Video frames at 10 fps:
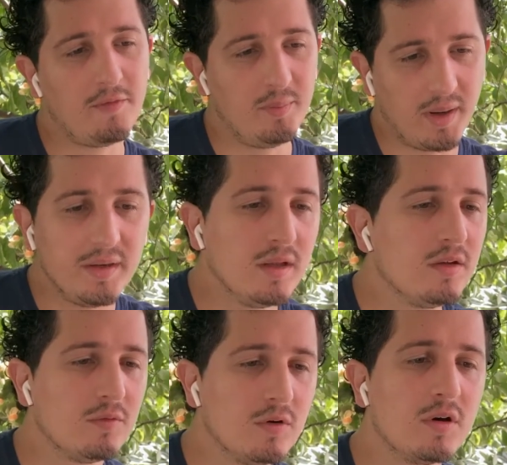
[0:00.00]
the
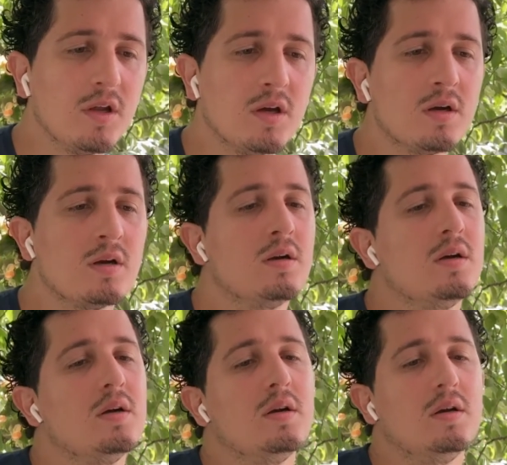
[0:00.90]
bindings for you,
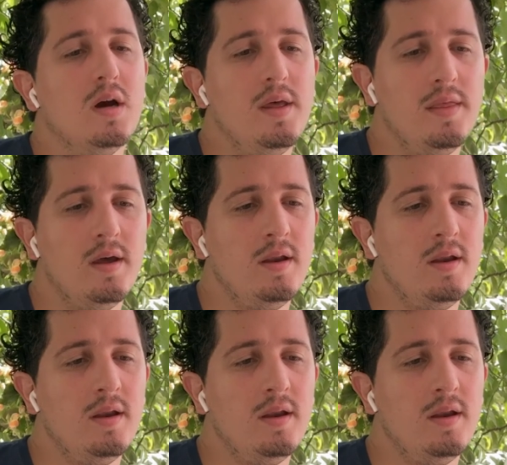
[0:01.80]
and